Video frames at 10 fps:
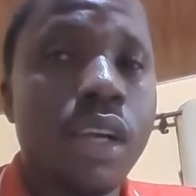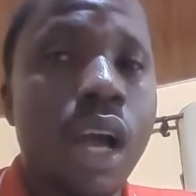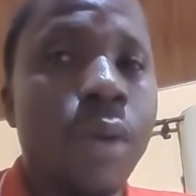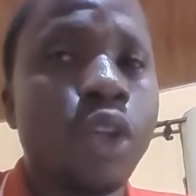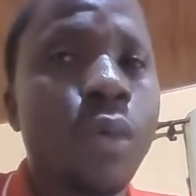
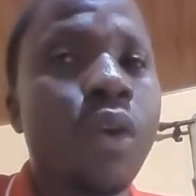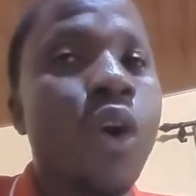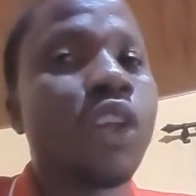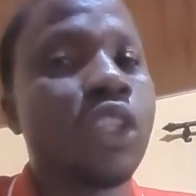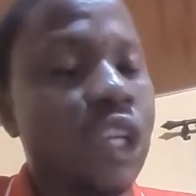And we should be
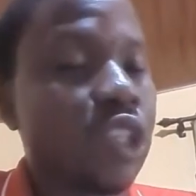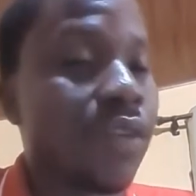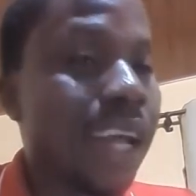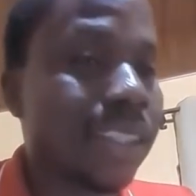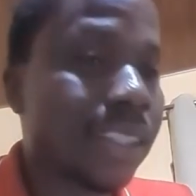cautious
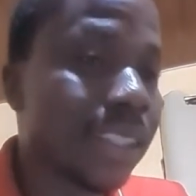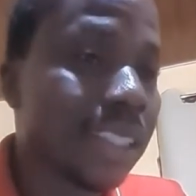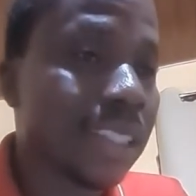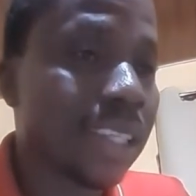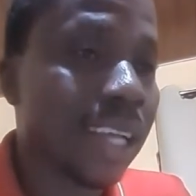of that
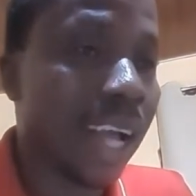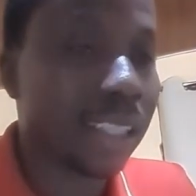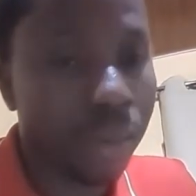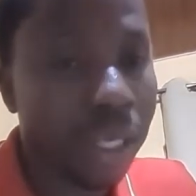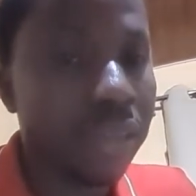
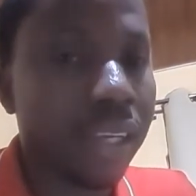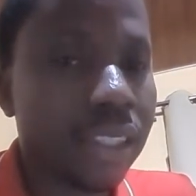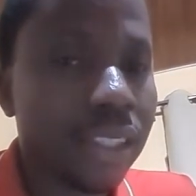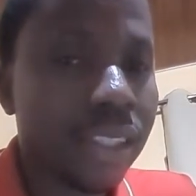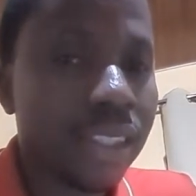as believers,